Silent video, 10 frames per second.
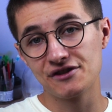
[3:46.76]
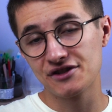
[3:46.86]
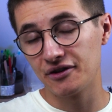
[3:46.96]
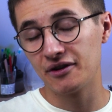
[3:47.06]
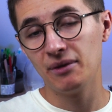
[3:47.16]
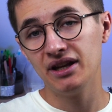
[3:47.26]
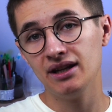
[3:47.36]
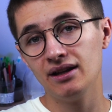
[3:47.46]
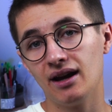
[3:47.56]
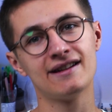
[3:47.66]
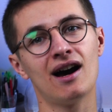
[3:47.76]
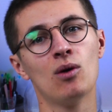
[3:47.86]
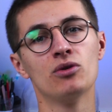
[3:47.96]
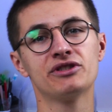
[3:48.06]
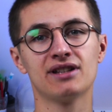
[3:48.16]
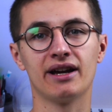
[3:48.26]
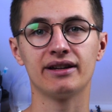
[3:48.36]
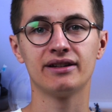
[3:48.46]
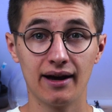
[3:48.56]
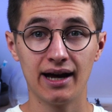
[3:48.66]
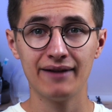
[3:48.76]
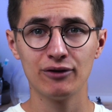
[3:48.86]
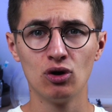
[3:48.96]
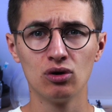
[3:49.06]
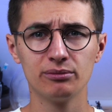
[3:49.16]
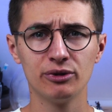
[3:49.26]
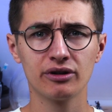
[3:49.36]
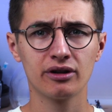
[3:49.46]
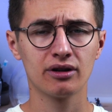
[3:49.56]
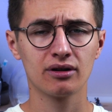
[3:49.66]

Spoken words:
the third mini, I was like, I have an old book,